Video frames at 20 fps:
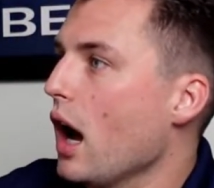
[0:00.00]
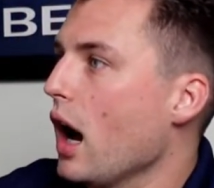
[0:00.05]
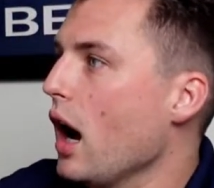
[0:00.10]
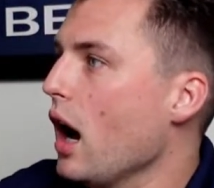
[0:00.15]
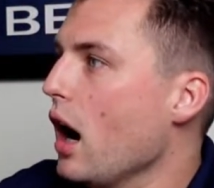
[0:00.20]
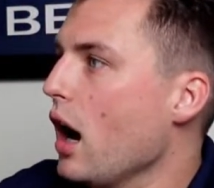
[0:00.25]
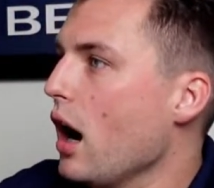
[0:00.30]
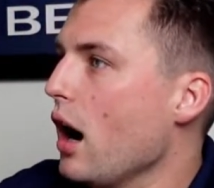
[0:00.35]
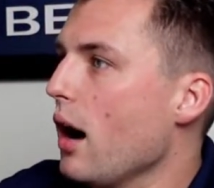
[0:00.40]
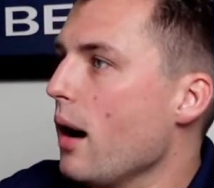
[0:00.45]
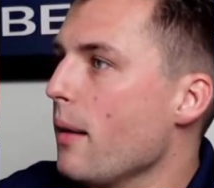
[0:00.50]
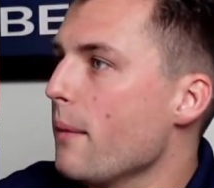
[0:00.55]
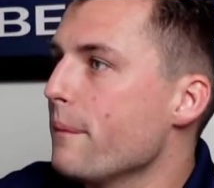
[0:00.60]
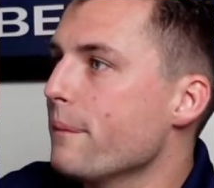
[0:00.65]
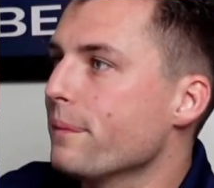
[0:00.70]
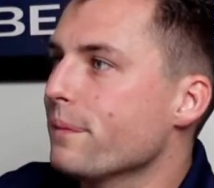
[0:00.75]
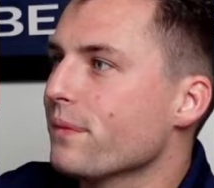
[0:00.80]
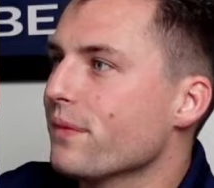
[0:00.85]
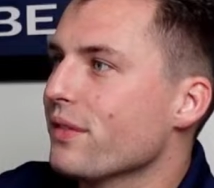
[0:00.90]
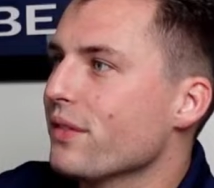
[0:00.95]

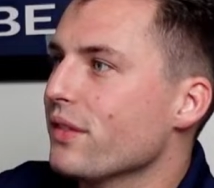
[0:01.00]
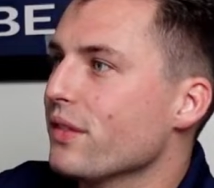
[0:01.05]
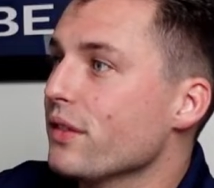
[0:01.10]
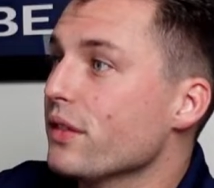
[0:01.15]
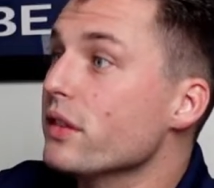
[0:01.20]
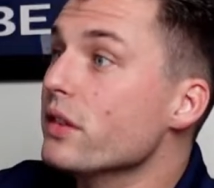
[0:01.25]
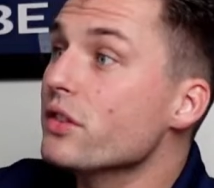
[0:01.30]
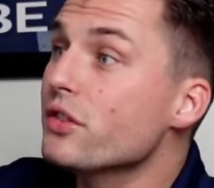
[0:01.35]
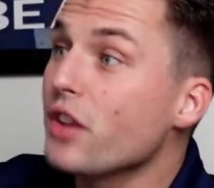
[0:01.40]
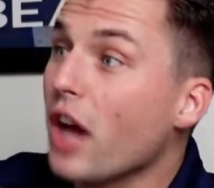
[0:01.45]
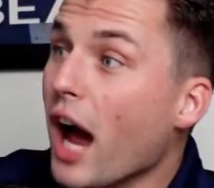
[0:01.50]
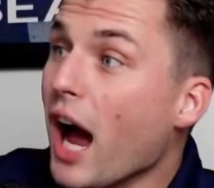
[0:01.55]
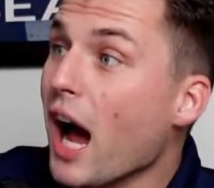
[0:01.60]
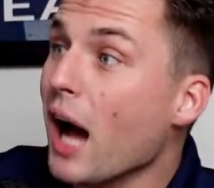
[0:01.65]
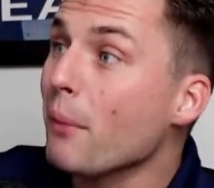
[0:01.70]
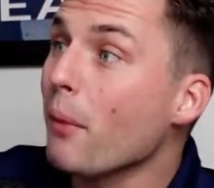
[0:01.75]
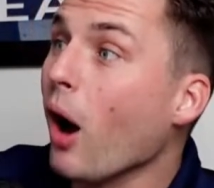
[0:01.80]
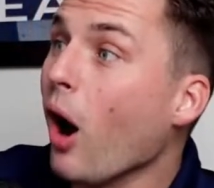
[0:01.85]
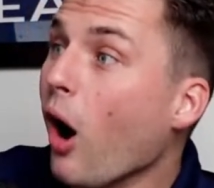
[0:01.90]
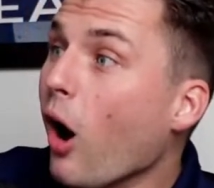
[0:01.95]
Um,
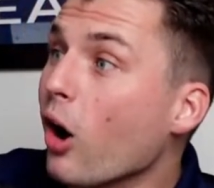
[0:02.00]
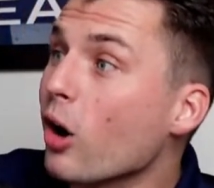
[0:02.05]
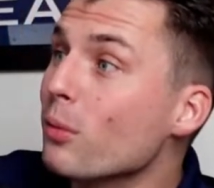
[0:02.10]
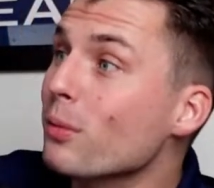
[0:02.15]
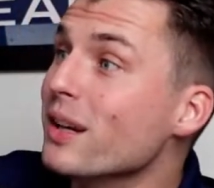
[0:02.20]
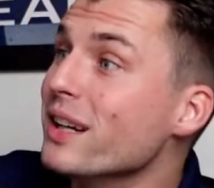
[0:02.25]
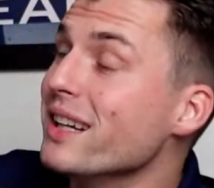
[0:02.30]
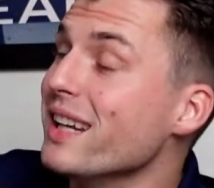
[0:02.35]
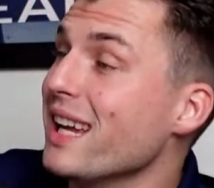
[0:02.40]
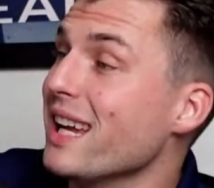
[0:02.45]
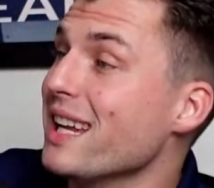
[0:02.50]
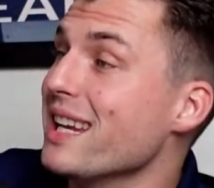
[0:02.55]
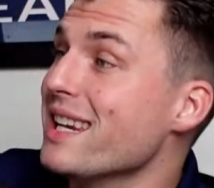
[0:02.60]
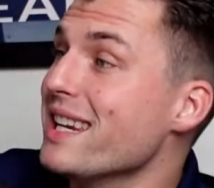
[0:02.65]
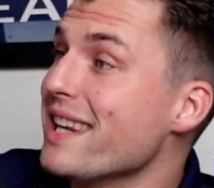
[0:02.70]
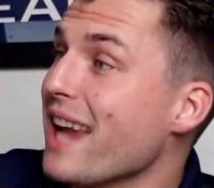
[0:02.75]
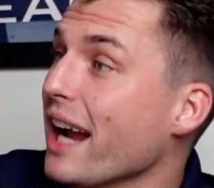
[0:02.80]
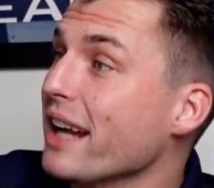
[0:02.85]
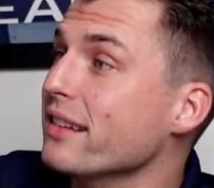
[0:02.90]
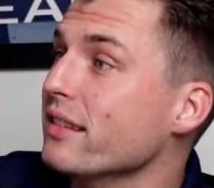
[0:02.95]
Tom Harmon
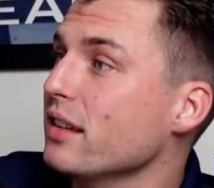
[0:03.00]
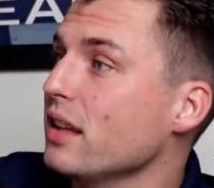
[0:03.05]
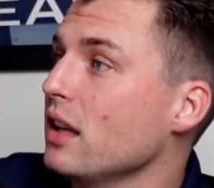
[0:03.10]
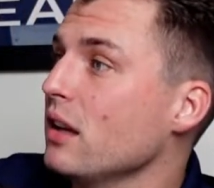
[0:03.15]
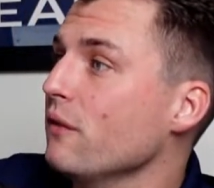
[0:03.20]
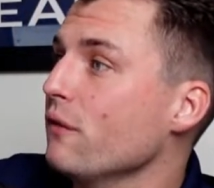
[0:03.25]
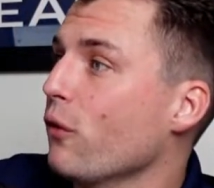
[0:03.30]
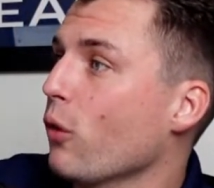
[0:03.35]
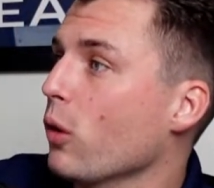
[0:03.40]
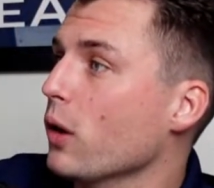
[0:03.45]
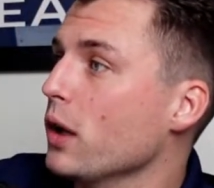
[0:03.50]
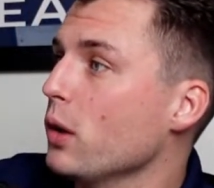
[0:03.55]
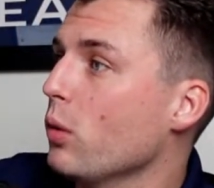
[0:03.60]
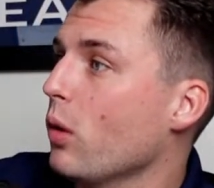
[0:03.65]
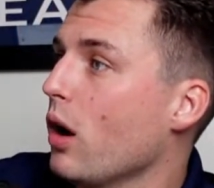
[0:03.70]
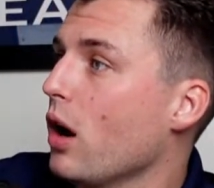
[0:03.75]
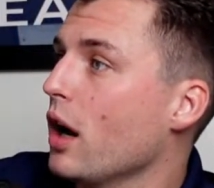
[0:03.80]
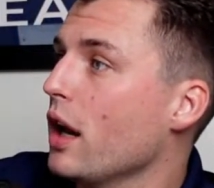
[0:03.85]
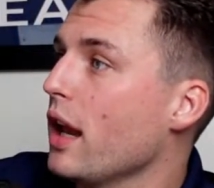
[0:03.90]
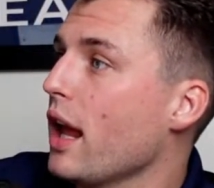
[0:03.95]
in nineteen
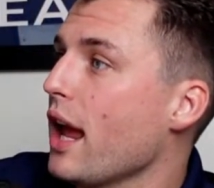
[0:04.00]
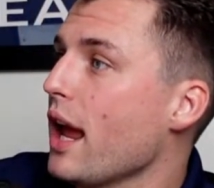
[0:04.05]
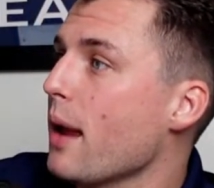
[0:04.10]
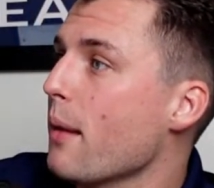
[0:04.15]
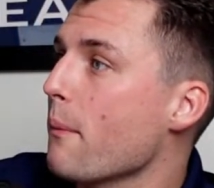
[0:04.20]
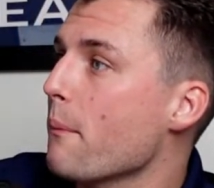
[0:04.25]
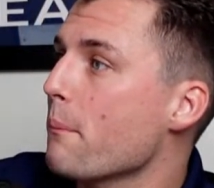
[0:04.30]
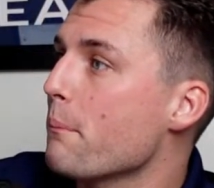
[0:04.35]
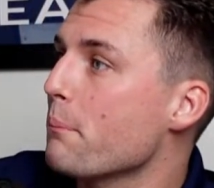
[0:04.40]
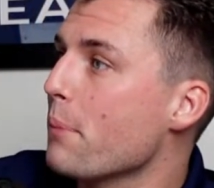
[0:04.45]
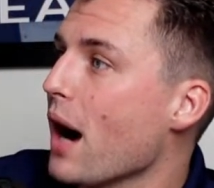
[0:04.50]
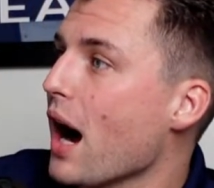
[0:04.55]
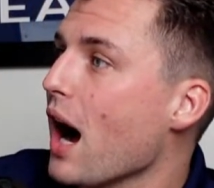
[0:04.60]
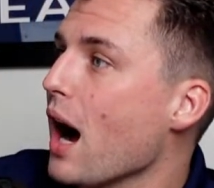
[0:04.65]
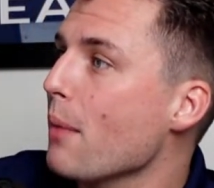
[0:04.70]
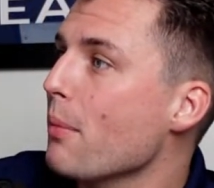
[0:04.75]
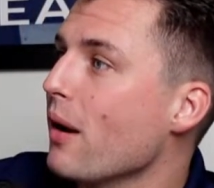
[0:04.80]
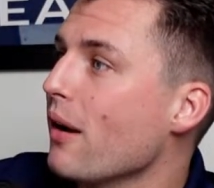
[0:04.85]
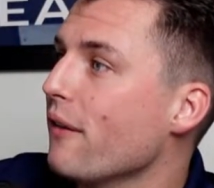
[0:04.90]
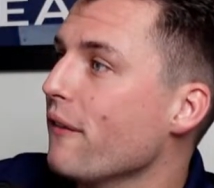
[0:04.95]
forty-one and
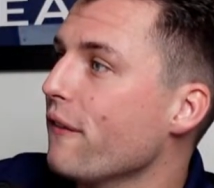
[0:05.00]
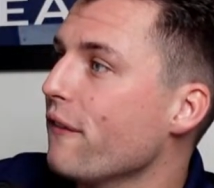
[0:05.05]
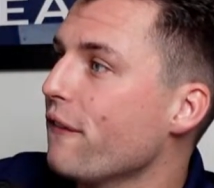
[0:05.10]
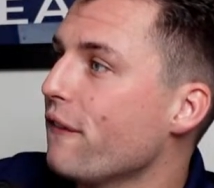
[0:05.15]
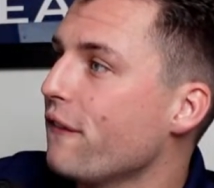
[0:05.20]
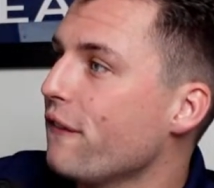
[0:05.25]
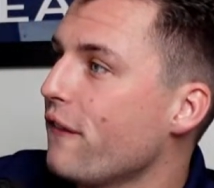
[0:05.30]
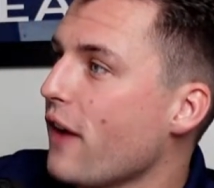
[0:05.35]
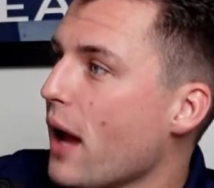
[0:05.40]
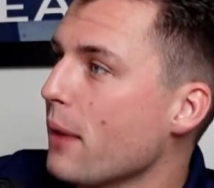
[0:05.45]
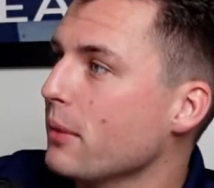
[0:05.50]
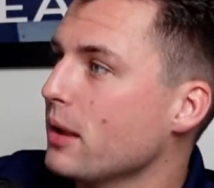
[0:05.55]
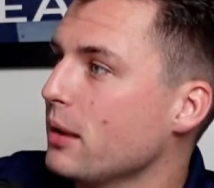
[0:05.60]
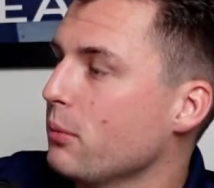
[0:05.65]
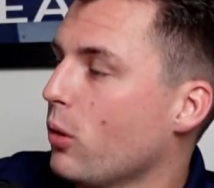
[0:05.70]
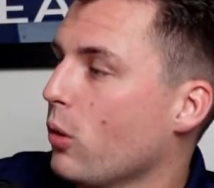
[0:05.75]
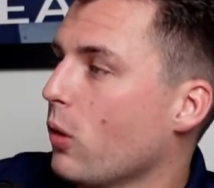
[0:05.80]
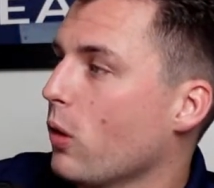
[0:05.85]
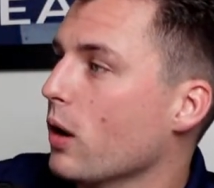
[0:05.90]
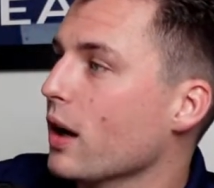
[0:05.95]
Bob
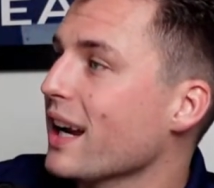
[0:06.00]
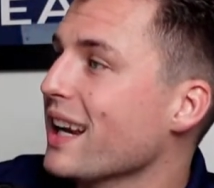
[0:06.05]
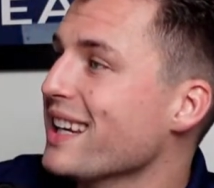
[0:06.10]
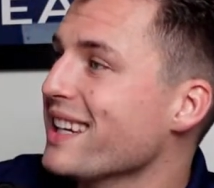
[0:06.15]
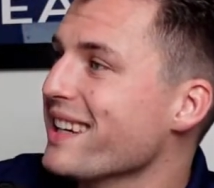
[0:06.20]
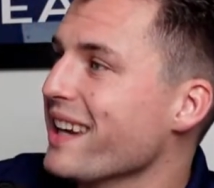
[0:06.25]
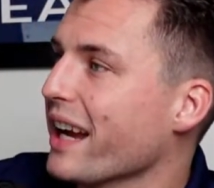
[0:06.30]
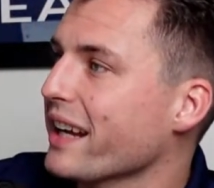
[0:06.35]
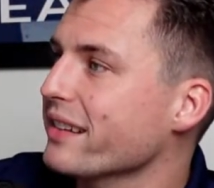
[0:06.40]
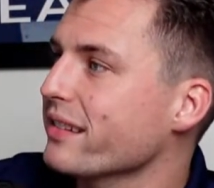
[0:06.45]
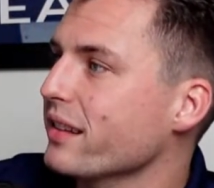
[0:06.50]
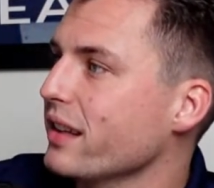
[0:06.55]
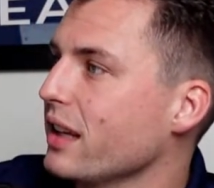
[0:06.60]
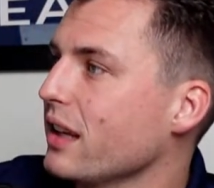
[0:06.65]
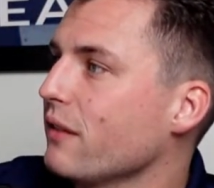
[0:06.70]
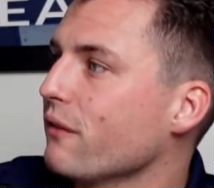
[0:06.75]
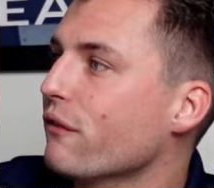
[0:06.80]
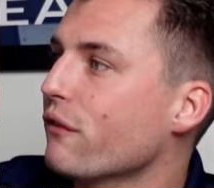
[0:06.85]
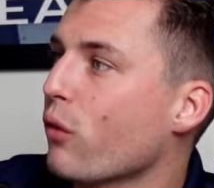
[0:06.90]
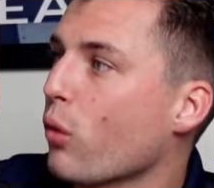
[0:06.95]
Femimore in
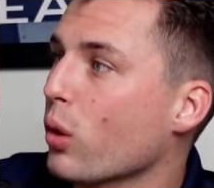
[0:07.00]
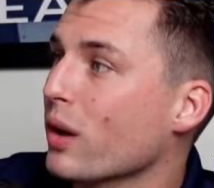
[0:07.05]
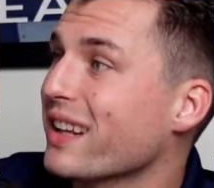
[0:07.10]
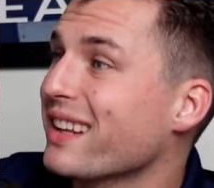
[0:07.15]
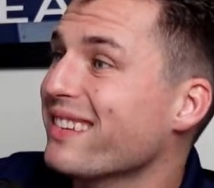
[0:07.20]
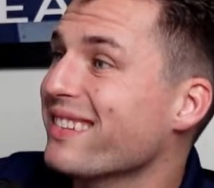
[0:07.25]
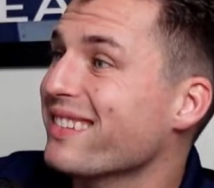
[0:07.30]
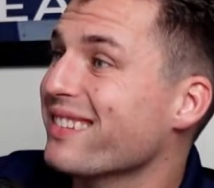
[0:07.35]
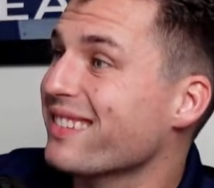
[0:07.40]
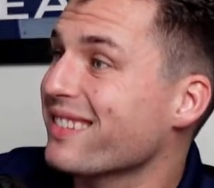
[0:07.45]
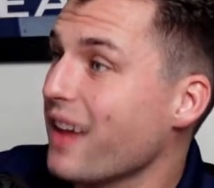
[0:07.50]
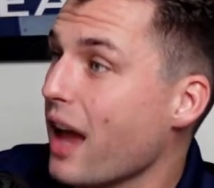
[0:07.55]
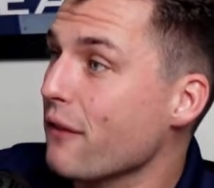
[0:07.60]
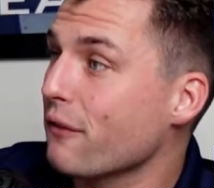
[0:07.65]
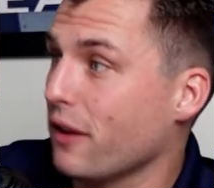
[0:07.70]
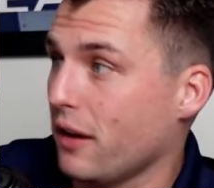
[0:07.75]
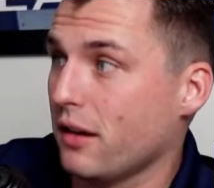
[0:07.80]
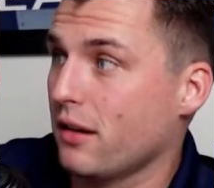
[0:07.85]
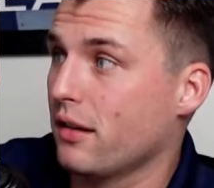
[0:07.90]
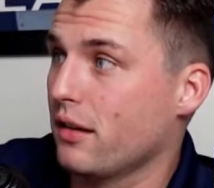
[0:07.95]
nineteen
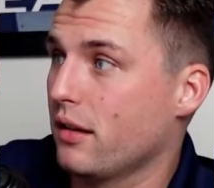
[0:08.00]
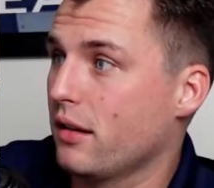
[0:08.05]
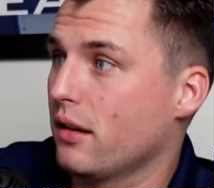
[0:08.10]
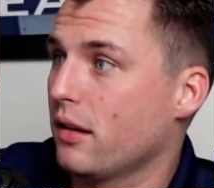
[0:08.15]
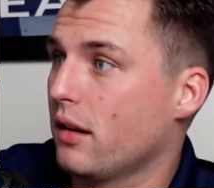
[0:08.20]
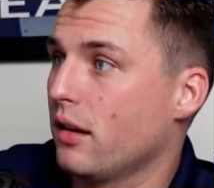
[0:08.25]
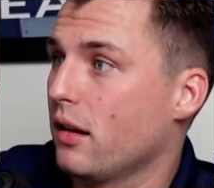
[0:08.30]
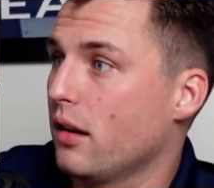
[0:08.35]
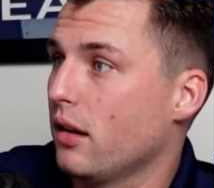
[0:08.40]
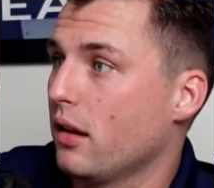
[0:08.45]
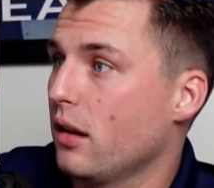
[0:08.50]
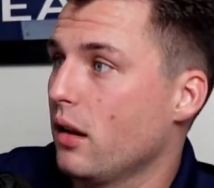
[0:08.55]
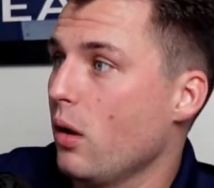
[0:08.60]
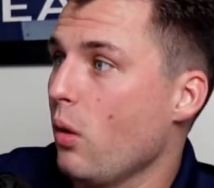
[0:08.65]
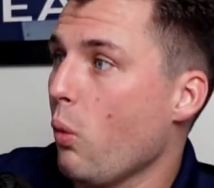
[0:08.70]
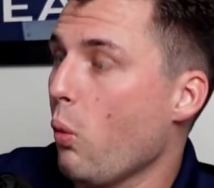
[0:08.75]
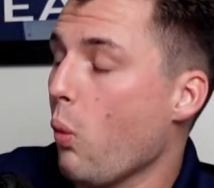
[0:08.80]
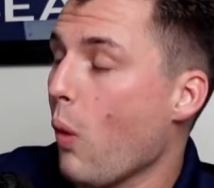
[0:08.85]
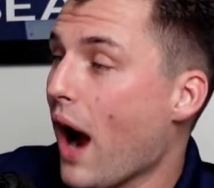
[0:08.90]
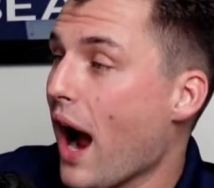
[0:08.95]
forty-seven.
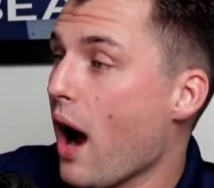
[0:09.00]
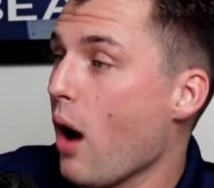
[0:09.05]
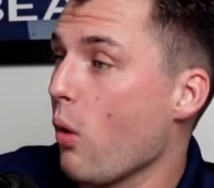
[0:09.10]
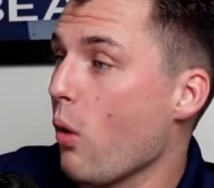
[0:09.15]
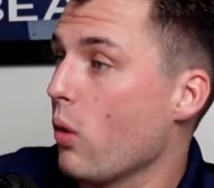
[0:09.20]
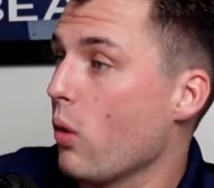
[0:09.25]
Wow.